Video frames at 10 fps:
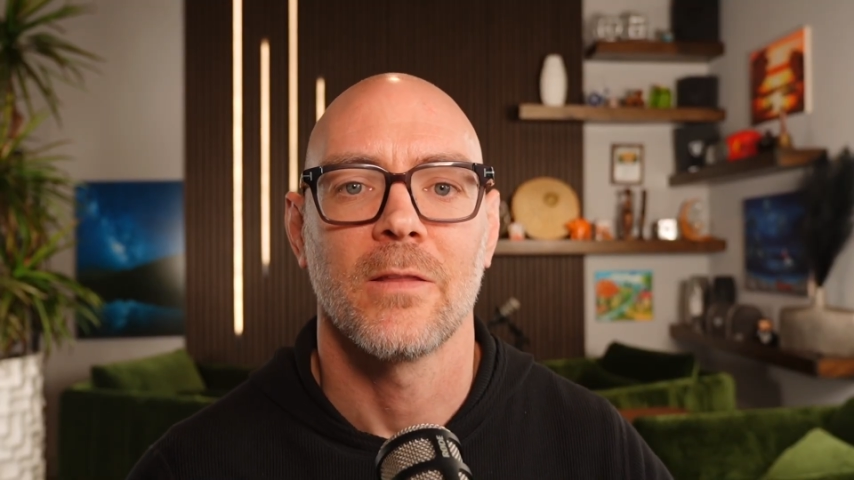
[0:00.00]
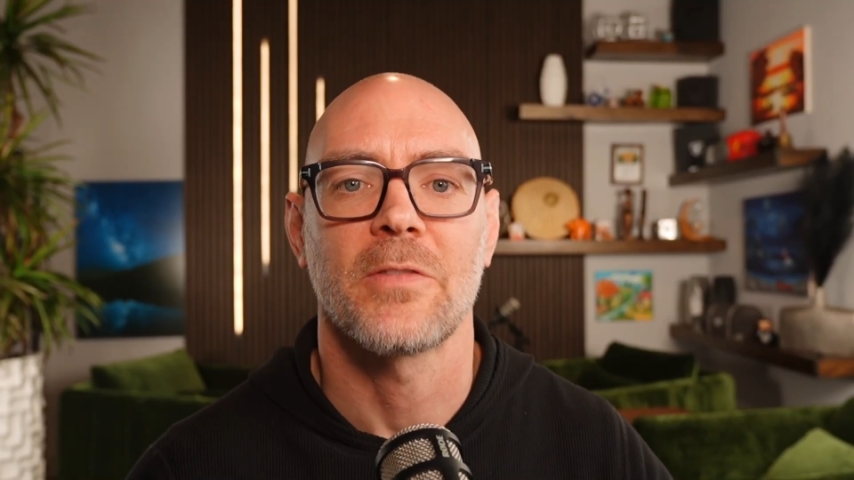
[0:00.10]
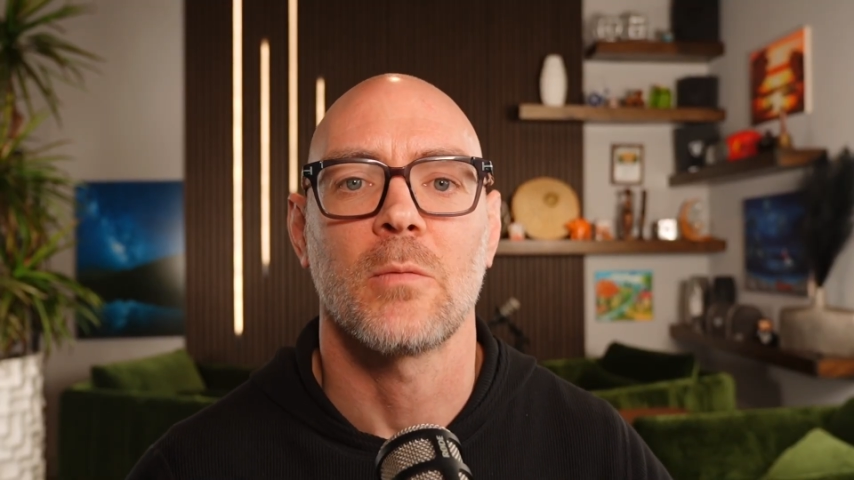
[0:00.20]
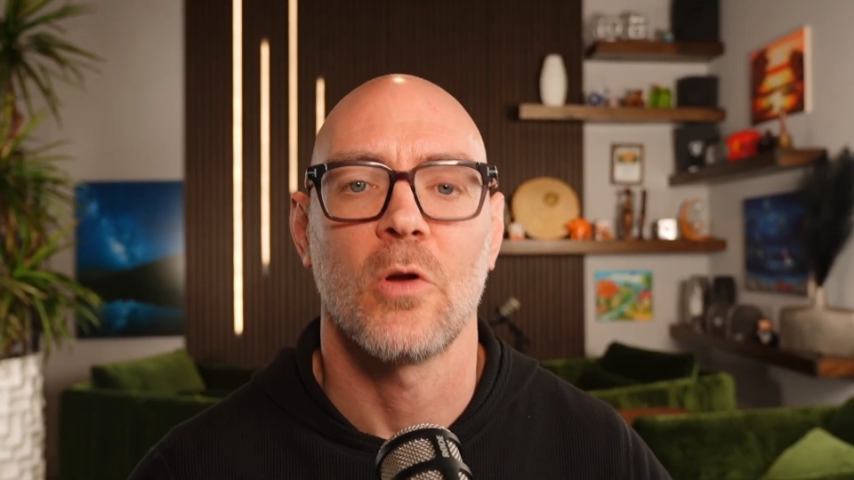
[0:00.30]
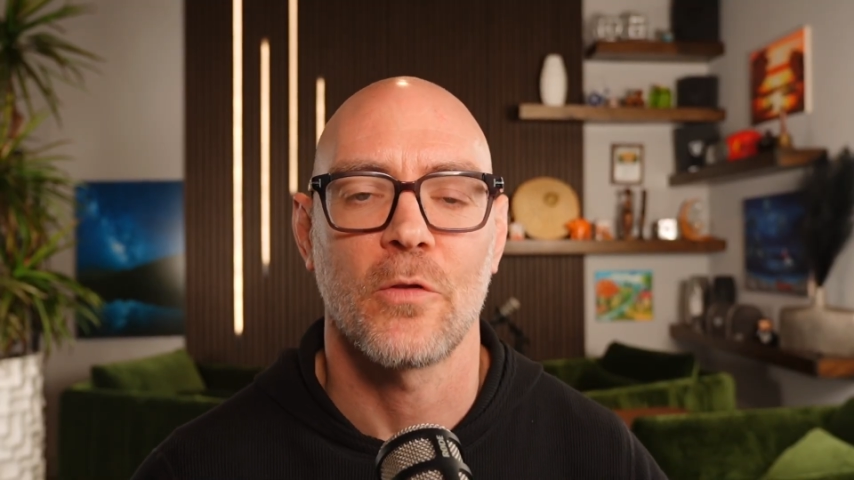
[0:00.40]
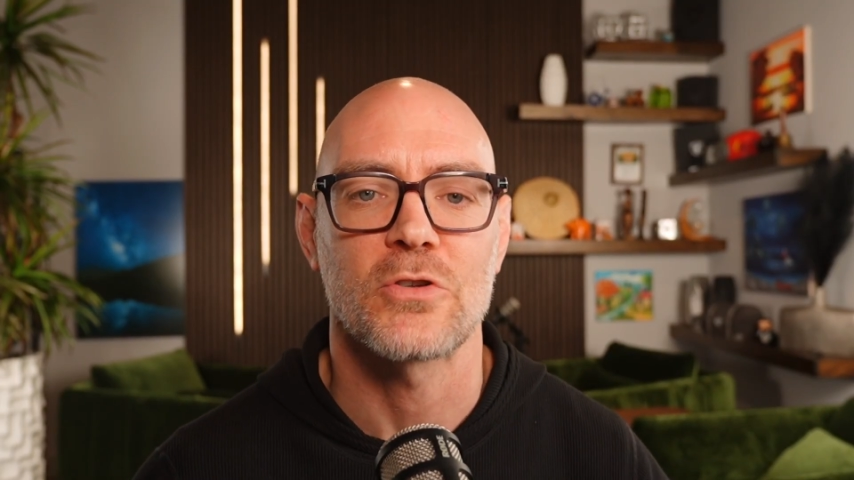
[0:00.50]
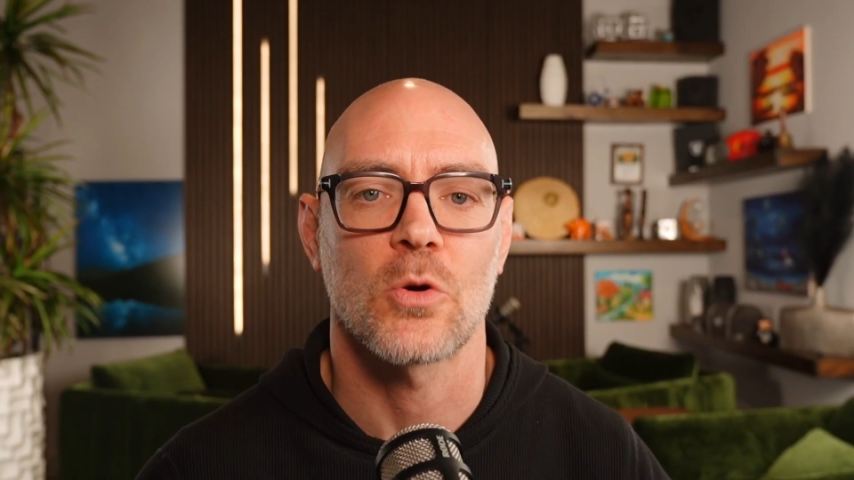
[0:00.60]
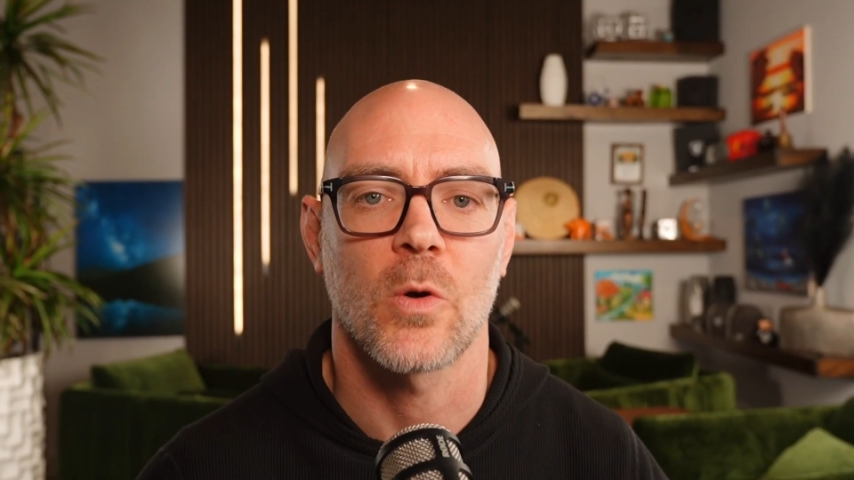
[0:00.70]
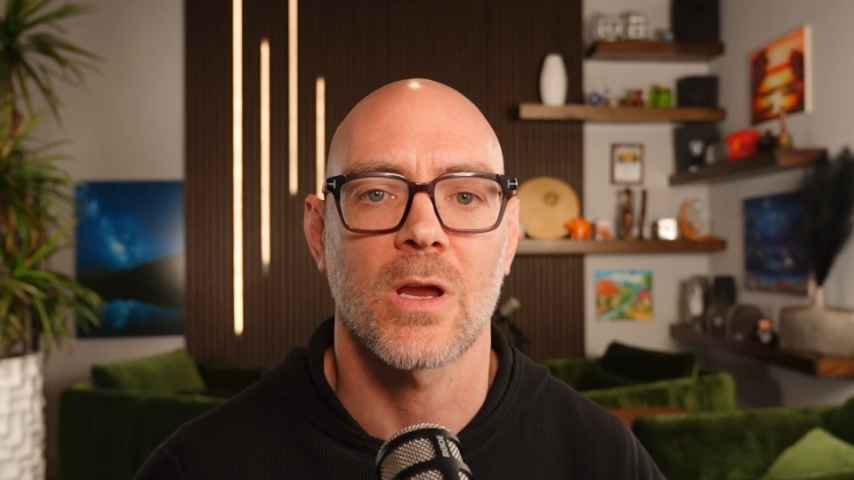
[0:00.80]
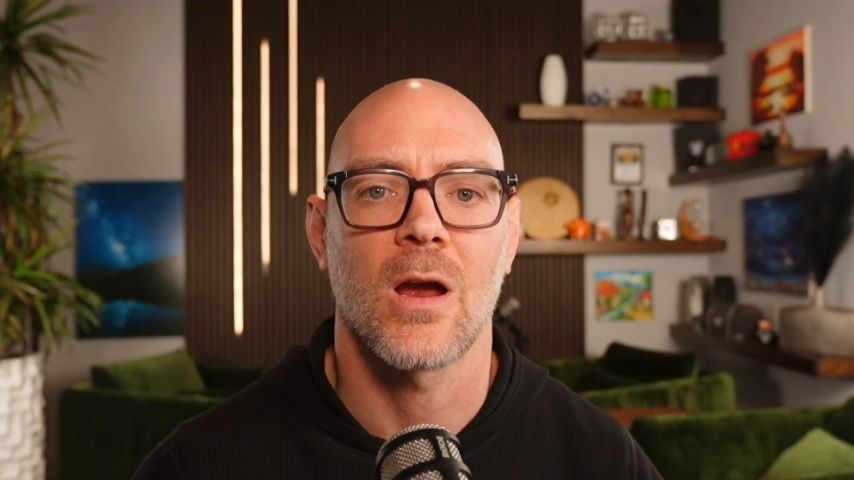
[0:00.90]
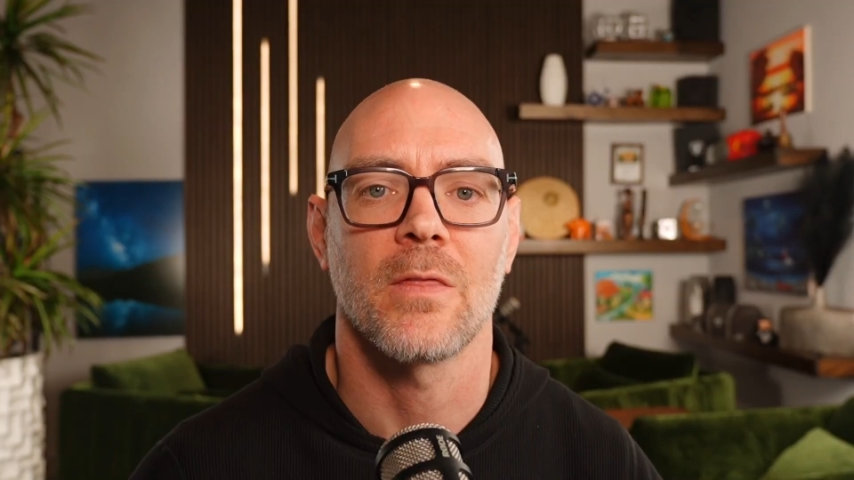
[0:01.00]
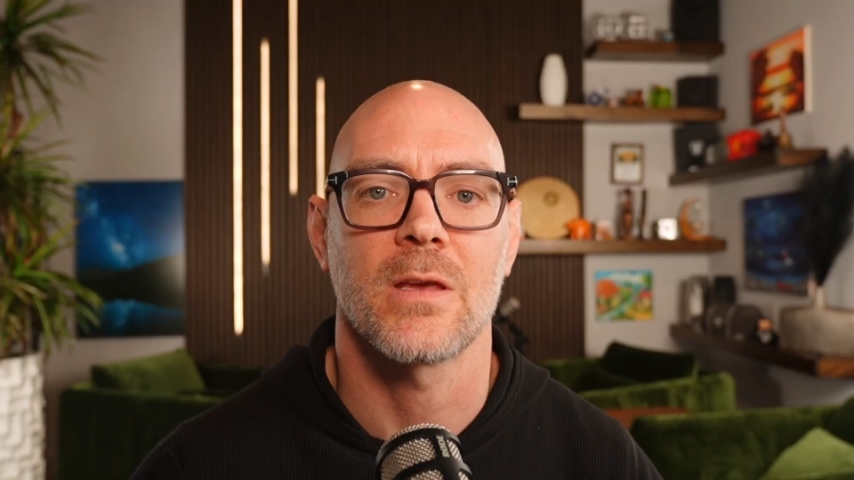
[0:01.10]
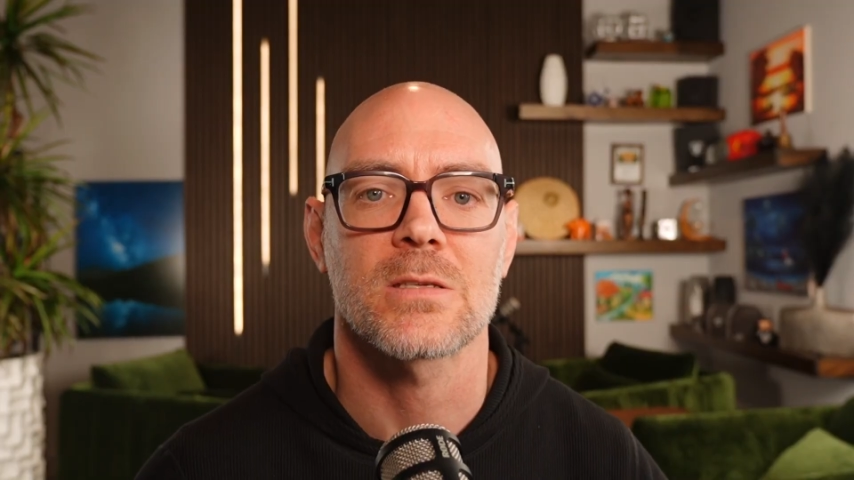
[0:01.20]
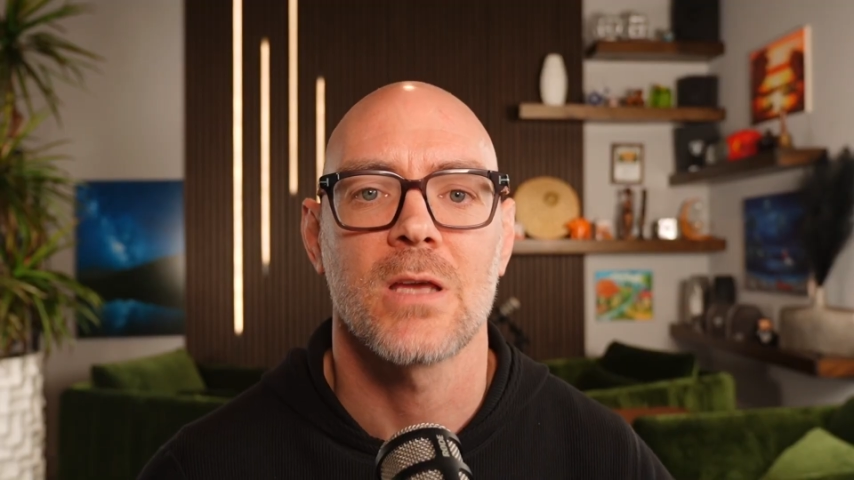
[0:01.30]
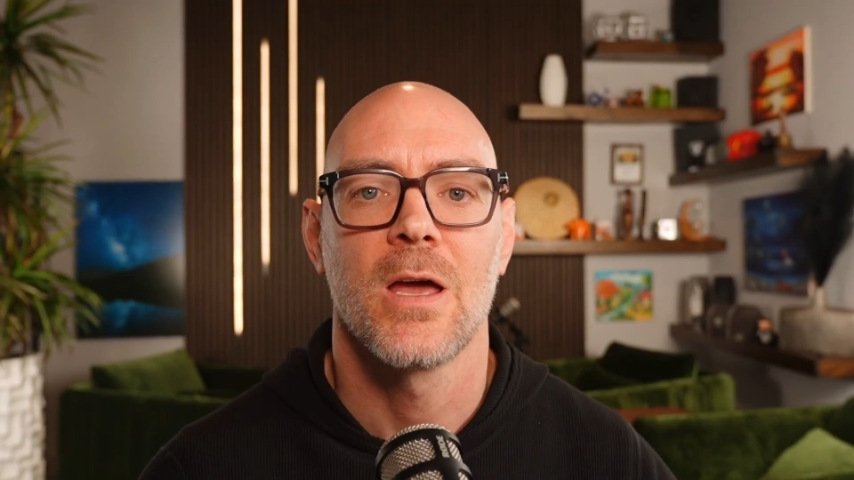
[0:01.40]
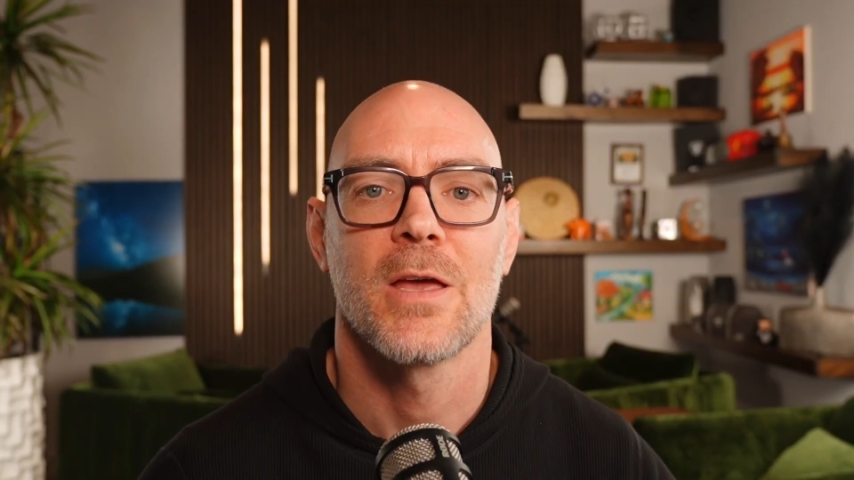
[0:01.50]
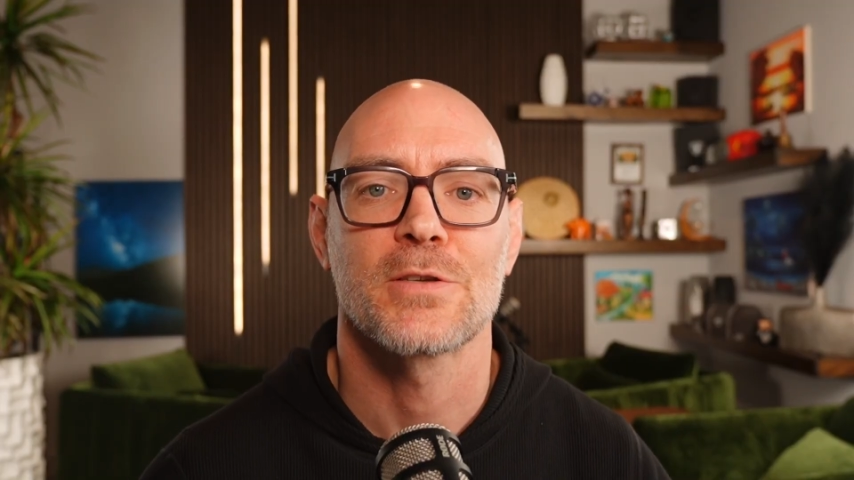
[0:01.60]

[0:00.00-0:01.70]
let them know that you're working on this